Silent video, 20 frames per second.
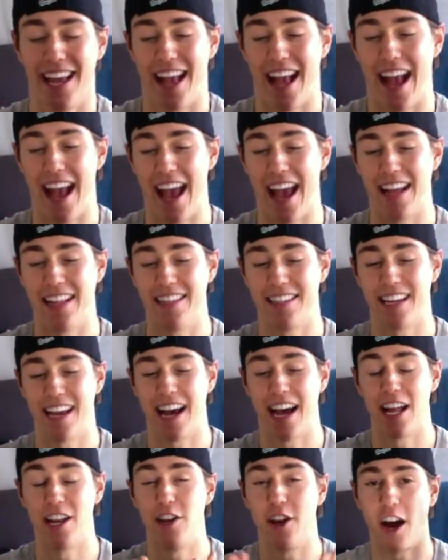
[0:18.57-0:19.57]
and
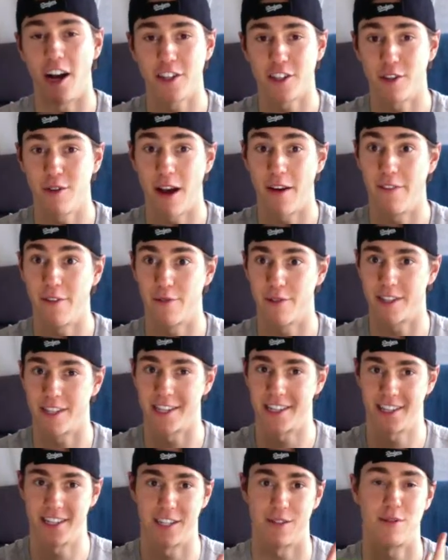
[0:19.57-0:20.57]
uh, not too heavy
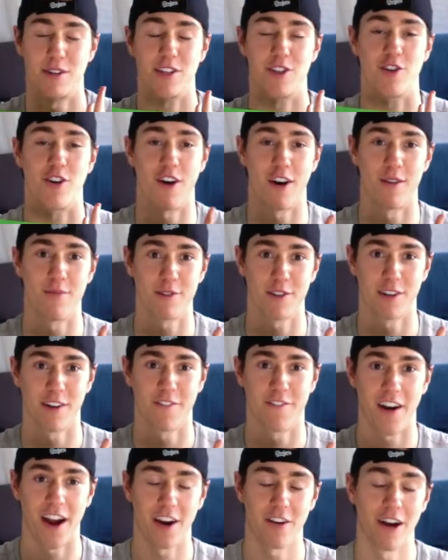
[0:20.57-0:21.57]
resistance because your arm's going to
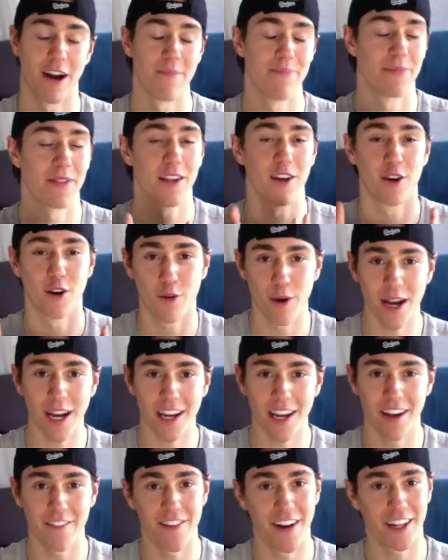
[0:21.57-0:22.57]
fire up.
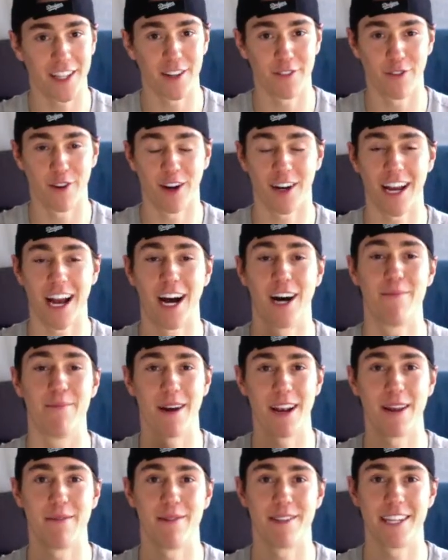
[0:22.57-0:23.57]
Quick, effective workout. My
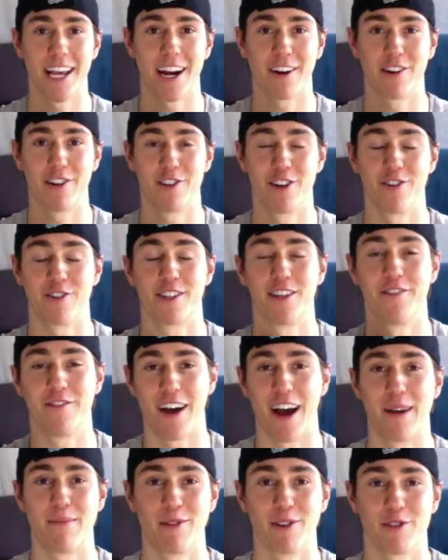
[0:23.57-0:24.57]
name is Zachary Joseph.
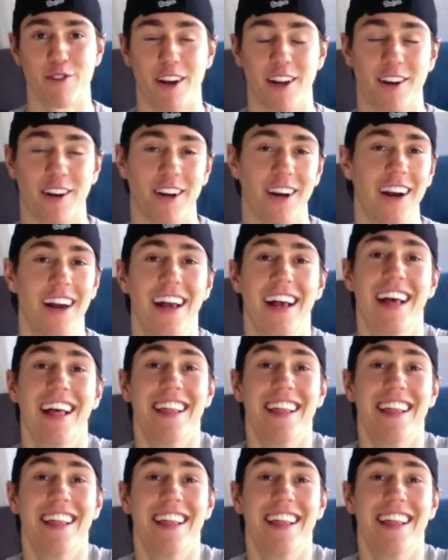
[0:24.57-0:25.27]
I'm your trainer.